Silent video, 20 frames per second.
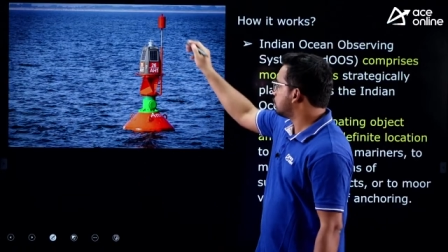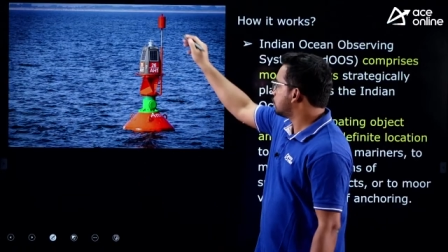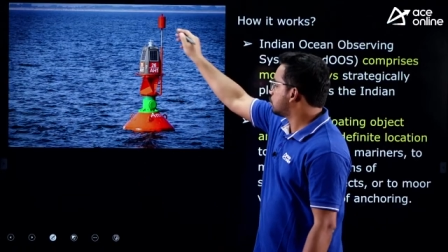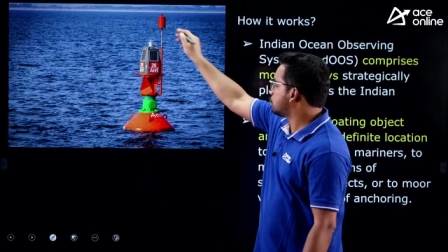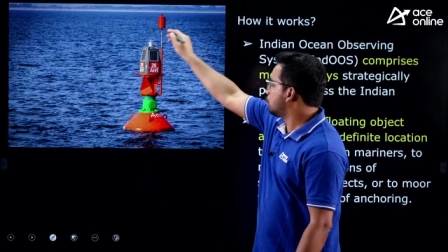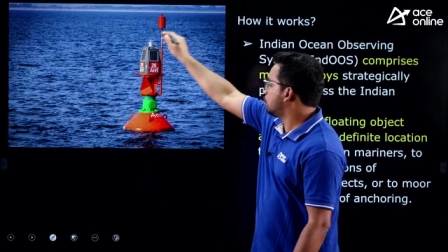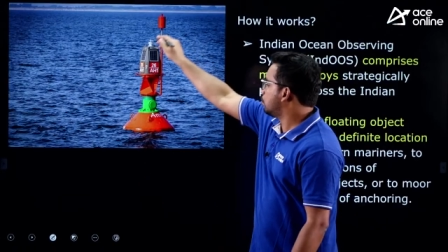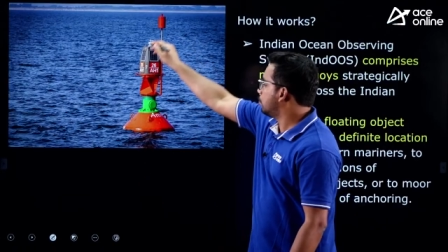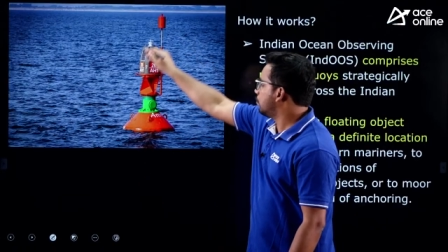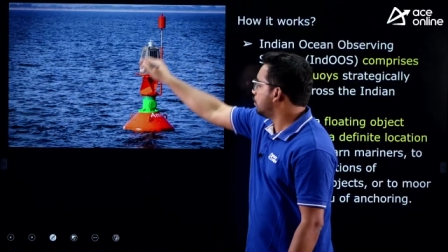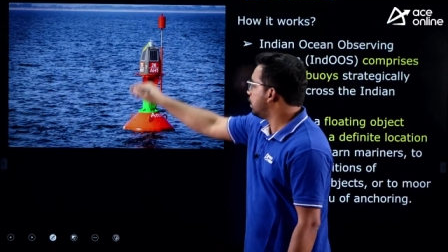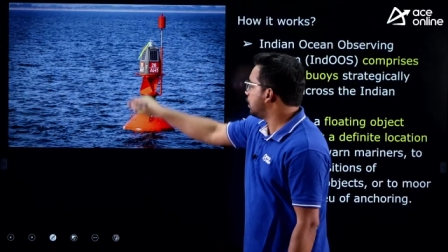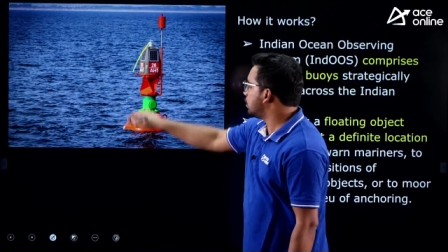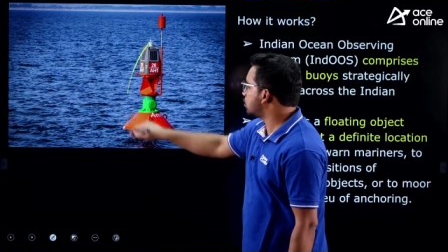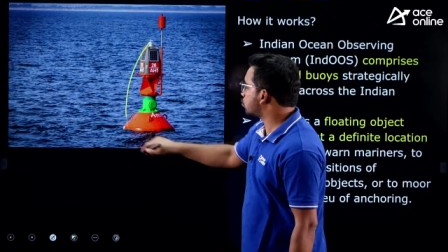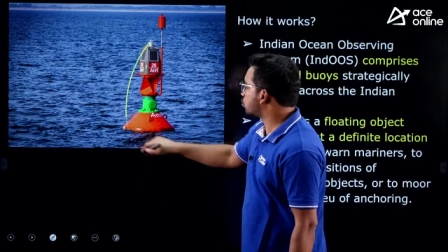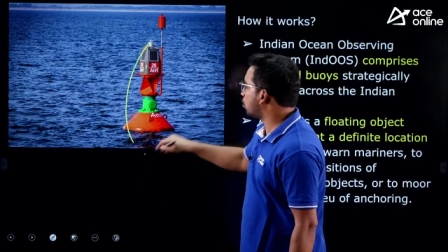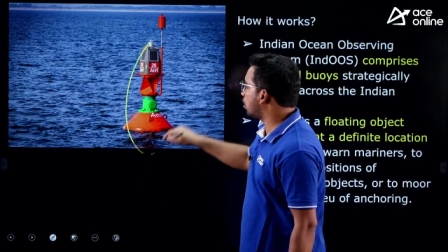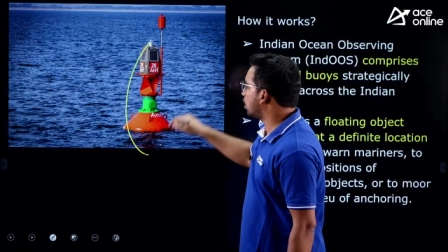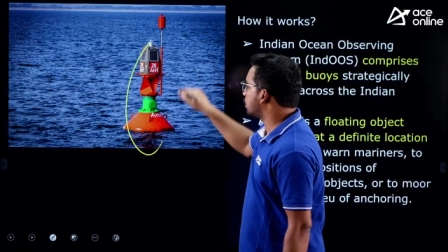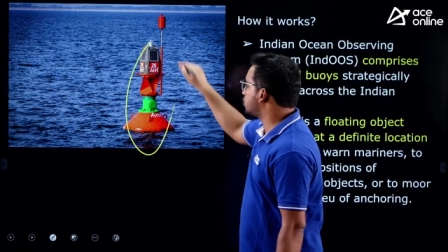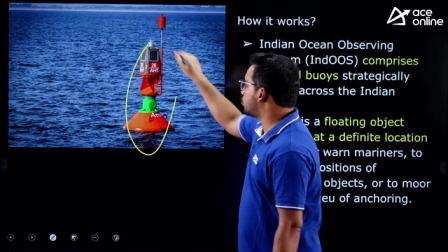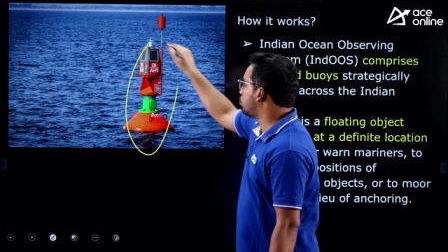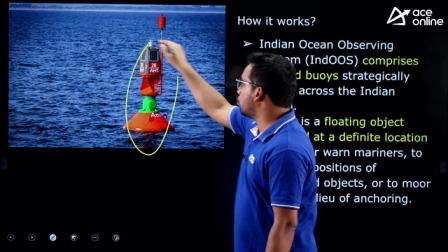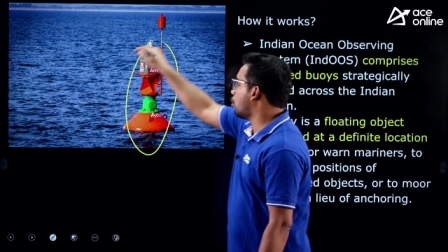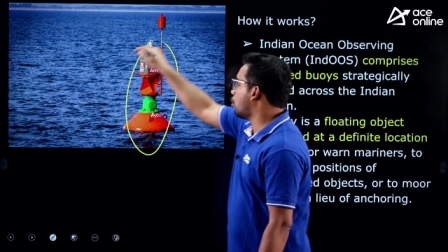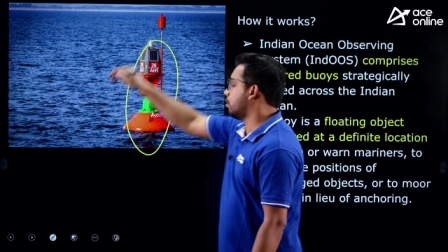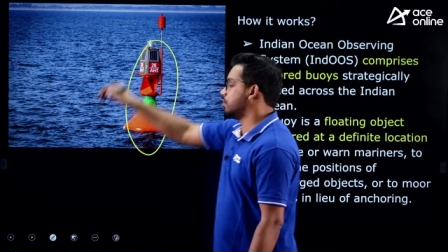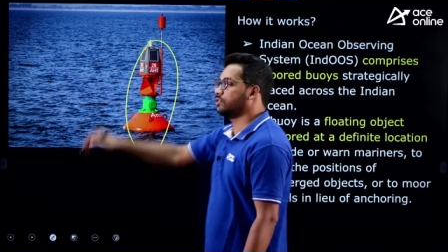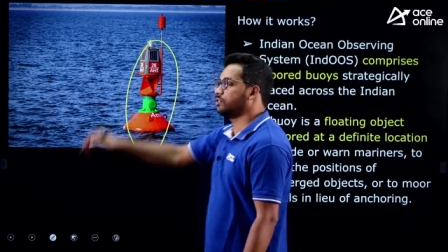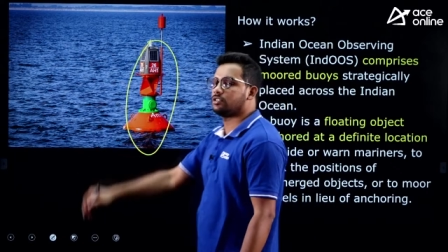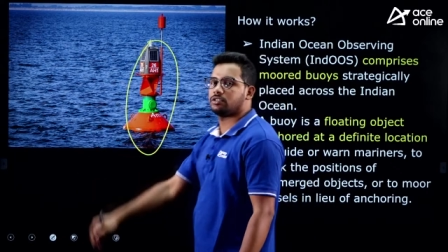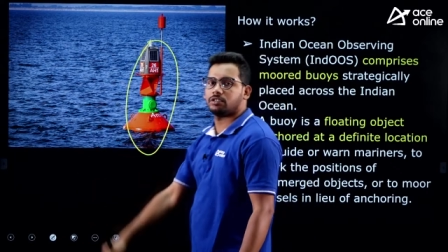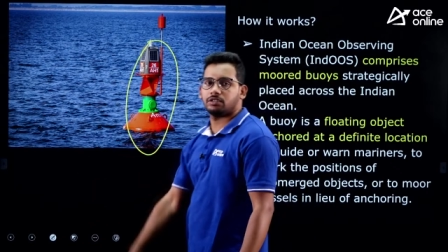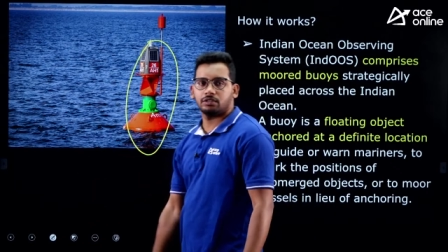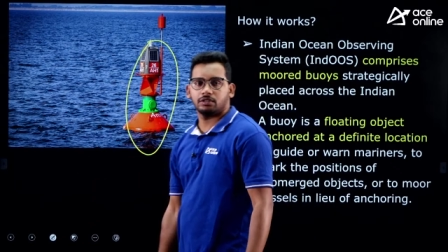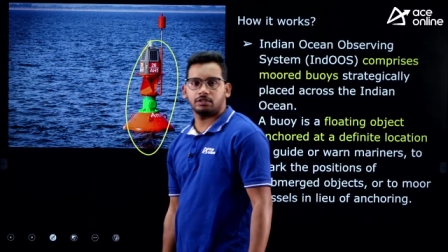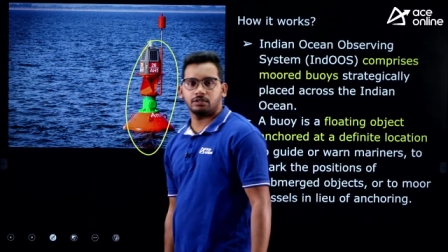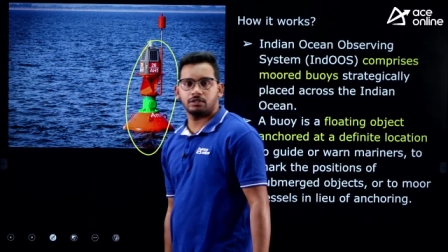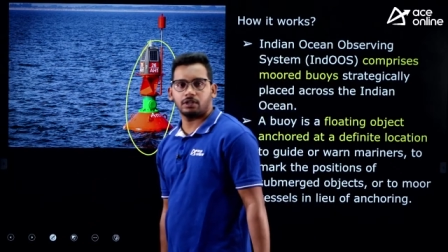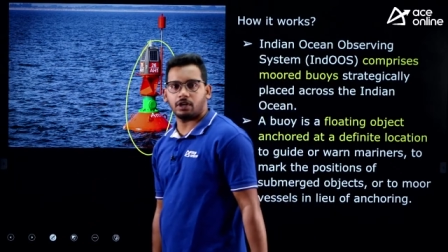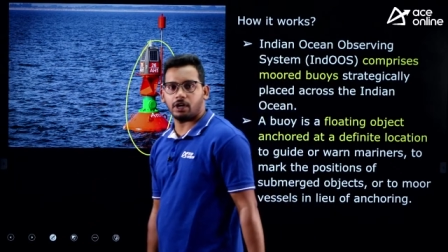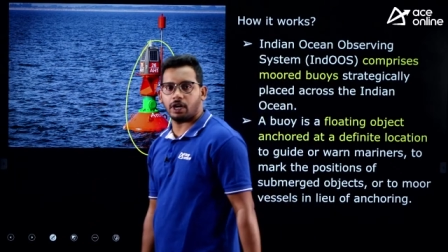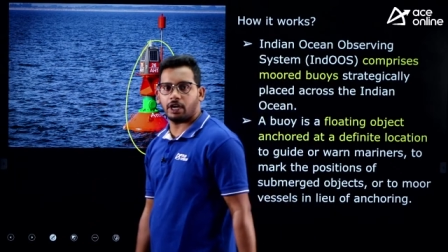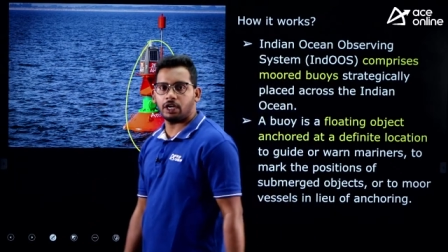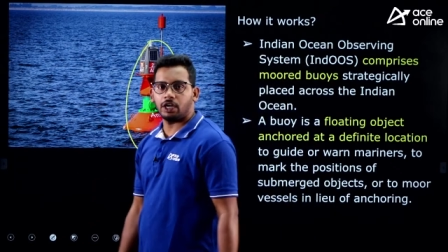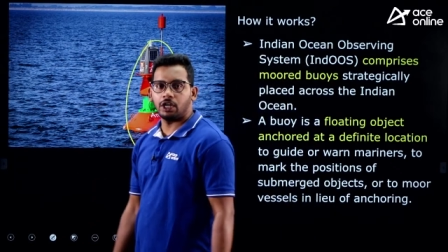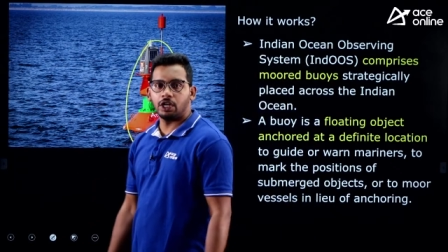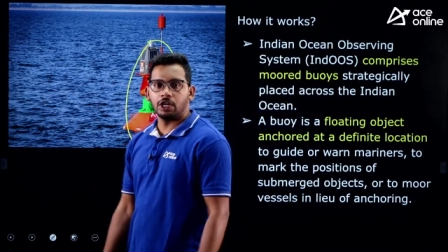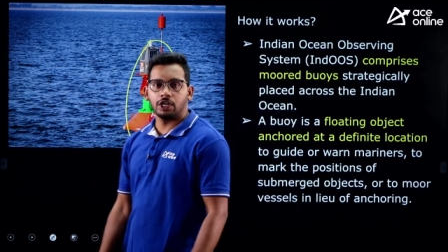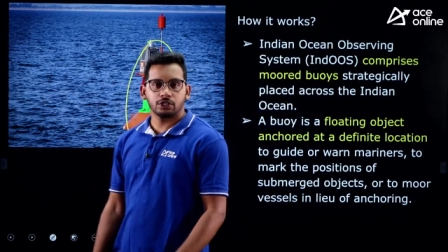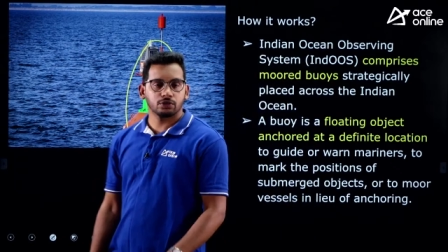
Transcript: So, it is called as buoys, right.